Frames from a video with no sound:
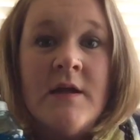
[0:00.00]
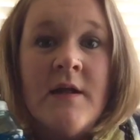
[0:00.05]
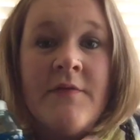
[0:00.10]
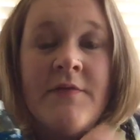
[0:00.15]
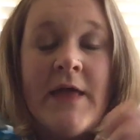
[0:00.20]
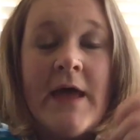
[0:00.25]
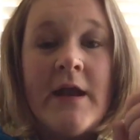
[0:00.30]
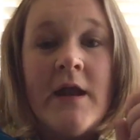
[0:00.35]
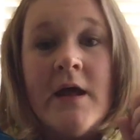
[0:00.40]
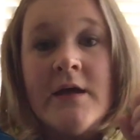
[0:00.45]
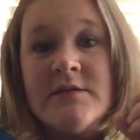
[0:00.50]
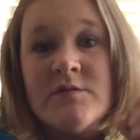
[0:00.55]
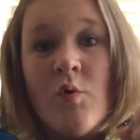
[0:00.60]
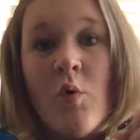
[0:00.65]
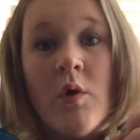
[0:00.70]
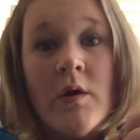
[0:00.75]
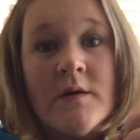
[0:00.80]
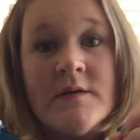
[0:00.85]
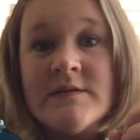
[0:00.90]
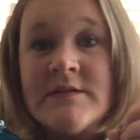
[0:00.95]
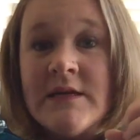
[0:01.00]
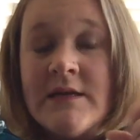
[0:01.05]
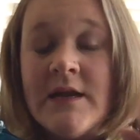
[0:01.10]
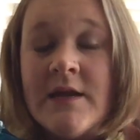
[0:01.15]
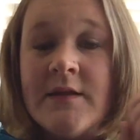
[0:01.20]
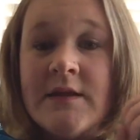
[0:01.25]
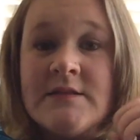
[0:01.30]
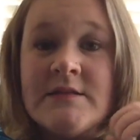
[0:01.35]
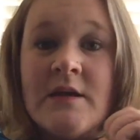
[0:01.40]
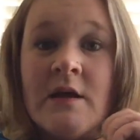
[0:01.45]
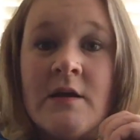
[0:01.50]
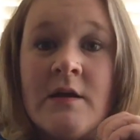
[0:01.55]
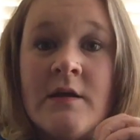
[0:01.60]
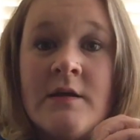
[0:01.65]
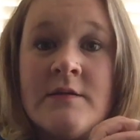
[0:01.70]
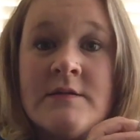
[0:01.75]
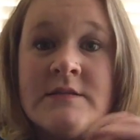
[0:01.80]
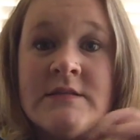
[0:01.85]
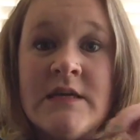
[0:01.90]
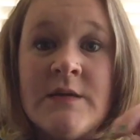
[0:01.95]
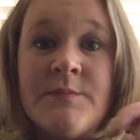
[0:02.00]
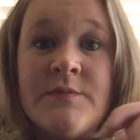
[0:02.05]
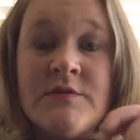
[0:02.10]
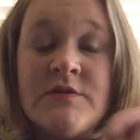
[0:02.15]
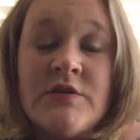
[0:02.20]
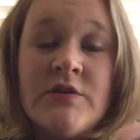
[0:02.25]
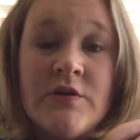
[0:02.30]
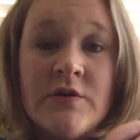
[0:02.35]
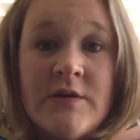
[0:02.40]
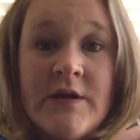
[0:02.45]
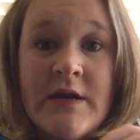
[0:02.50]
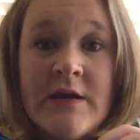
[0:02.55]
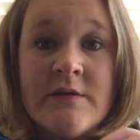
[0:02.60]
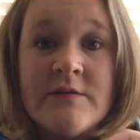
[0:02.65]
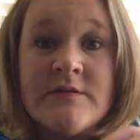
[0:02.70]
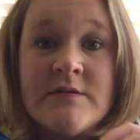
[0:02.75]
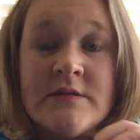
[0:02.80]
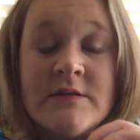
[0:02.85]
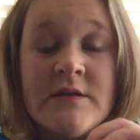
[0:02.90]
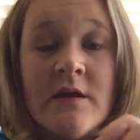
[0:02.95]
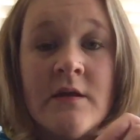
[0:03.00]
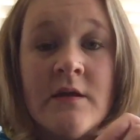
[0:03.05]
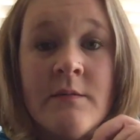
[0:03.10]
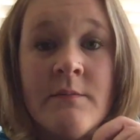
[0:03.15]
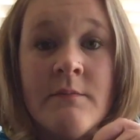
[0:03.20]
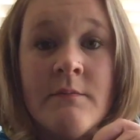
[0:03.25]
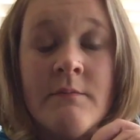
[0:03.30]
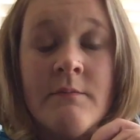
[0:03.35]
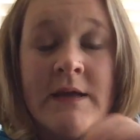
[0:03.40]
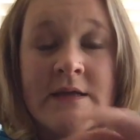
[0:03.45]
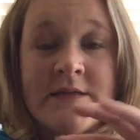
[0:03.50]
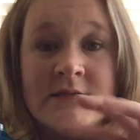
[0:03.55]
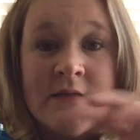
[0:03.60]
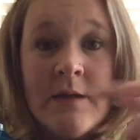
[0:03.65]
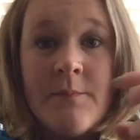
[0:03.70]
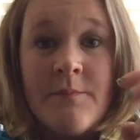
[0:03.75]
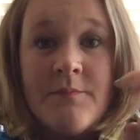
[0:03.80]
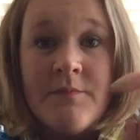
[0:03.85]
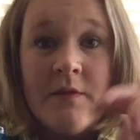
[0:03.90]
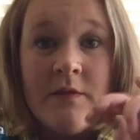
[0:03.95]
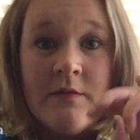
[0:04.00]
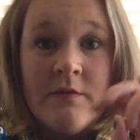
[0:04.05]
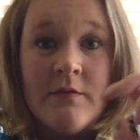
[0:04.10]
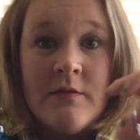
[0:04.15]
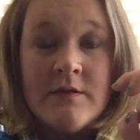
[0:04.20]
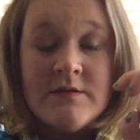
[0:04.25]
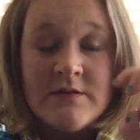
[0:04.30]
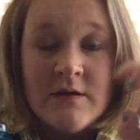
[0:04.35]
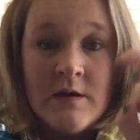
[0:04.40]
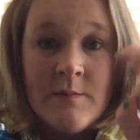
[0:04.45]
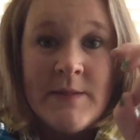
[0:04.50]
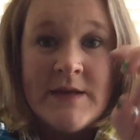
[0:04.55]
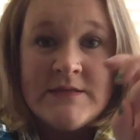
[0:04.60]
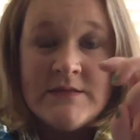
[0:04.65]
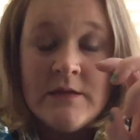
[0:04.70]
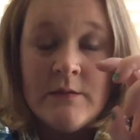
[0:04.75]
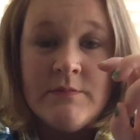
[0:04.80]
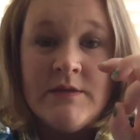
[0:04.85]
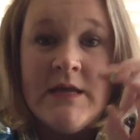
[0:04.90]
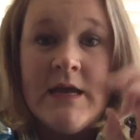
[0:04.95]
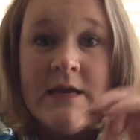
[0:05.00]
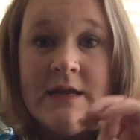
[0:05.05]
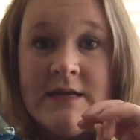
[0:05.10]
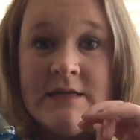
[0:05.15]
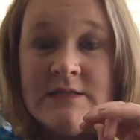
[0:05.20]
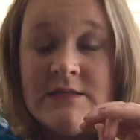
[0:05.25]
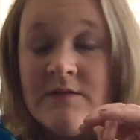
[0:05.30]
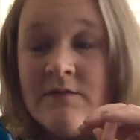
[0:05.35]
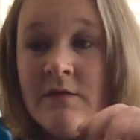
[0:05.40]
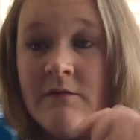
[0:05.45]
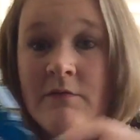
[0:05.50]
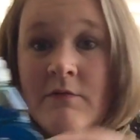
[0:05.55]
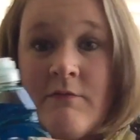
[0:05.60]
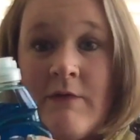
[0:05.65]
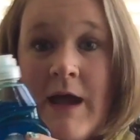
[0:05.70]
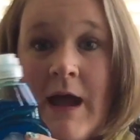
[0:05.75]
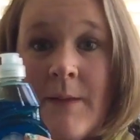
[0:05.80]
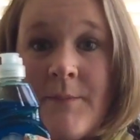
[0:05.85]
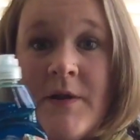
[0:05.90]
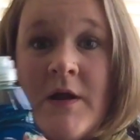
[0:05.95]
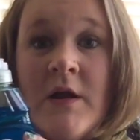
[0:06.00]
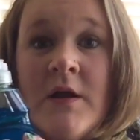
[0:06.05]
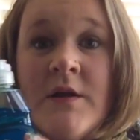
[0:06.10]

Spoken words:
that has oils in it that's gonna seep into your nails and it's gonna mess up the adhesive of the wrap.